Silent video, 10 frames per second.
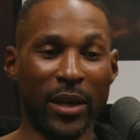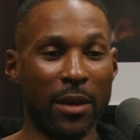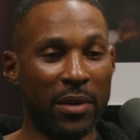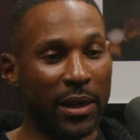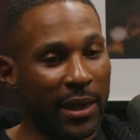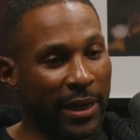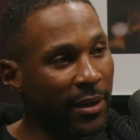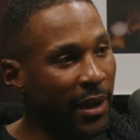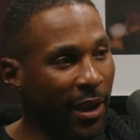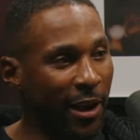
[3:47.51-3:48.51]
can't be
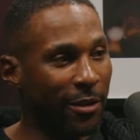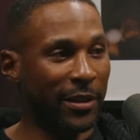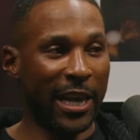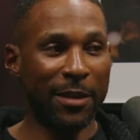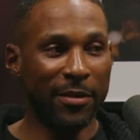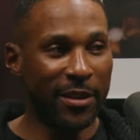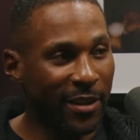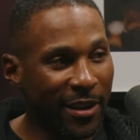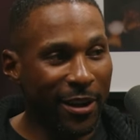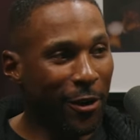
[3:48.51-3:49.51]
leaning down. You can't
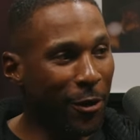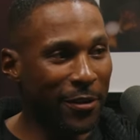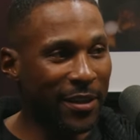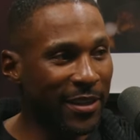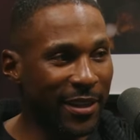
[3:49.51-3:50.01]
be on your